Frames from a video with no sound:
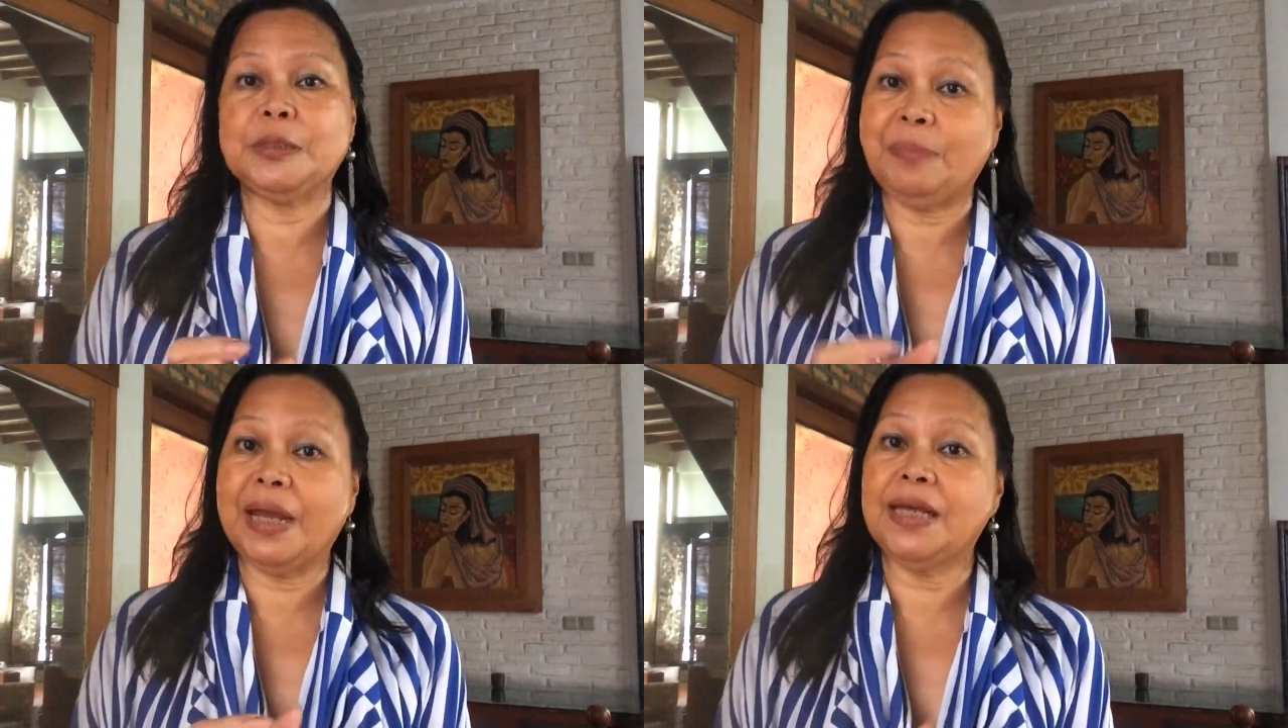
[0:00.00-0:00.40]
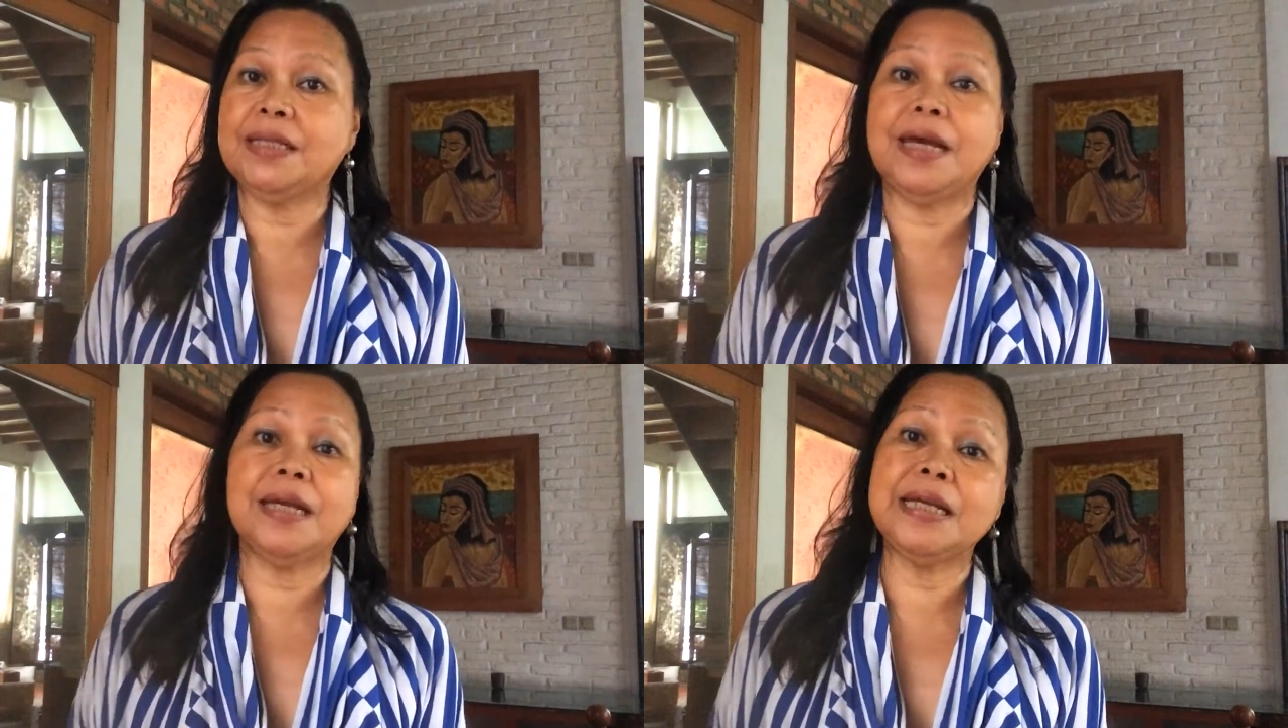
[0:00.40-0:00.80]

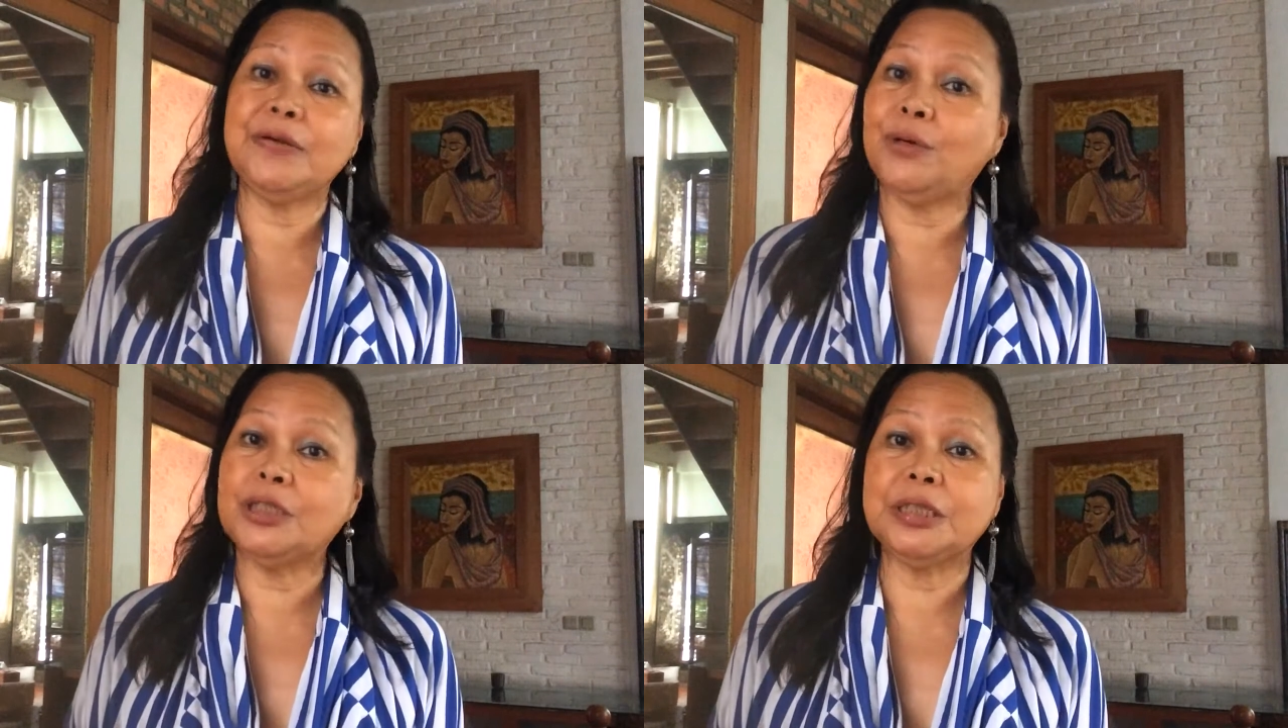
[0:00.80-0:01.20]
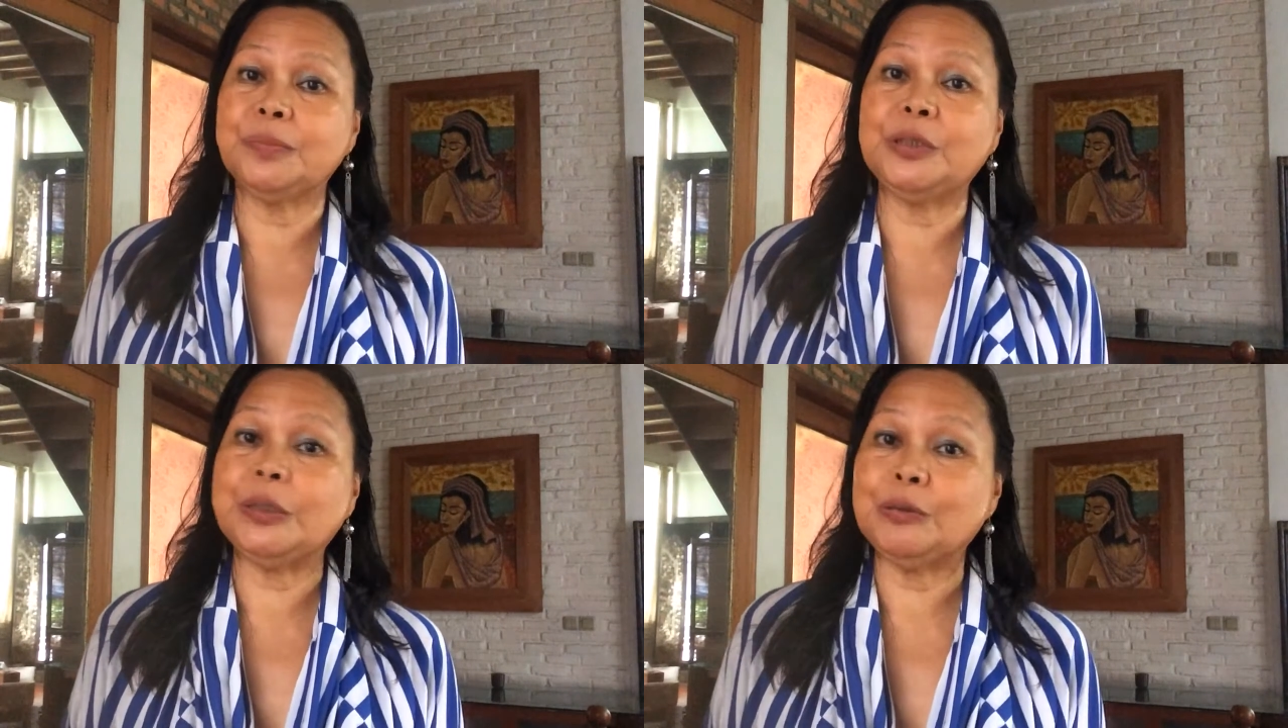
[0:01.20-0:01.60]
spaghetti and he wanted
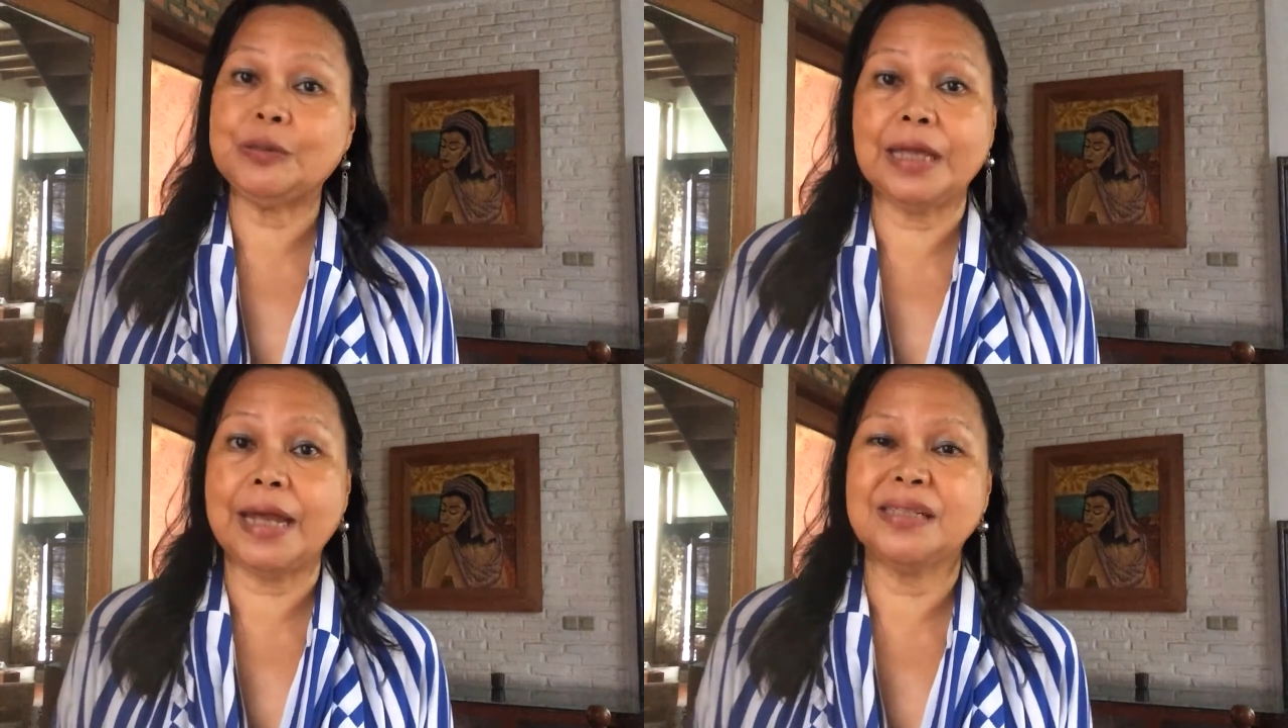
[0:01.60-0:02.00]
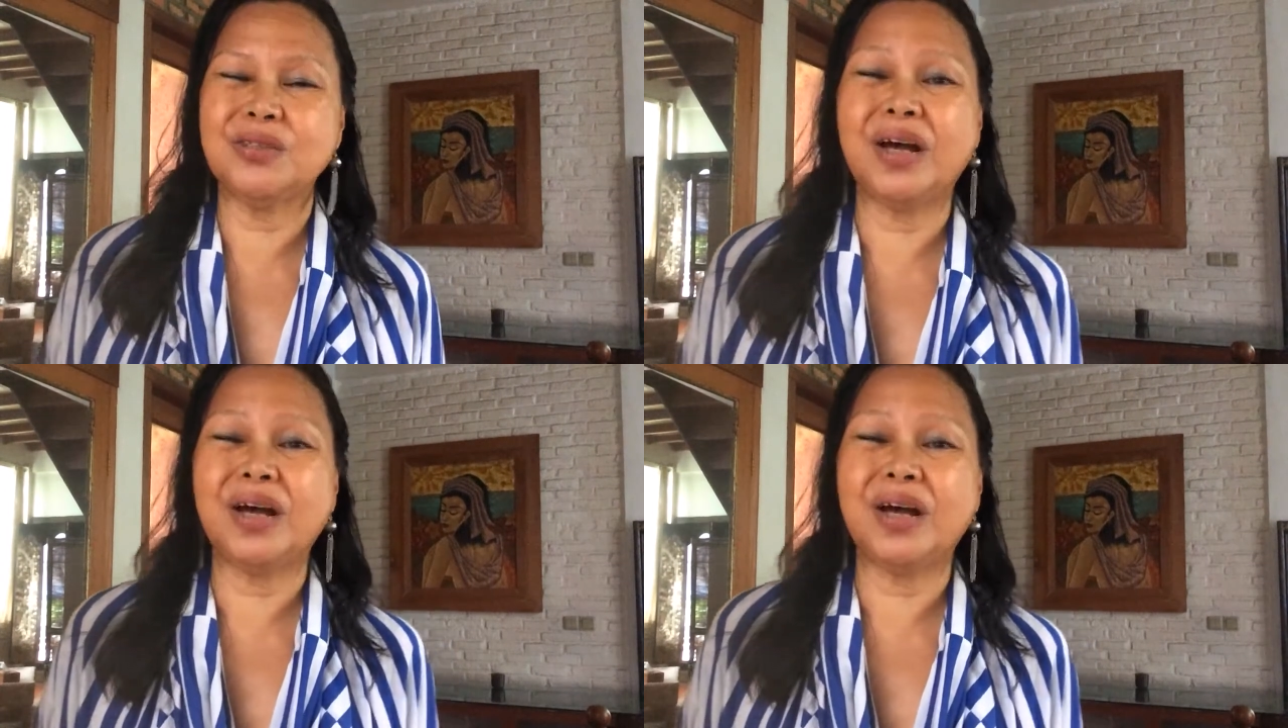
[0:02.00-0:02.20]
me to taste,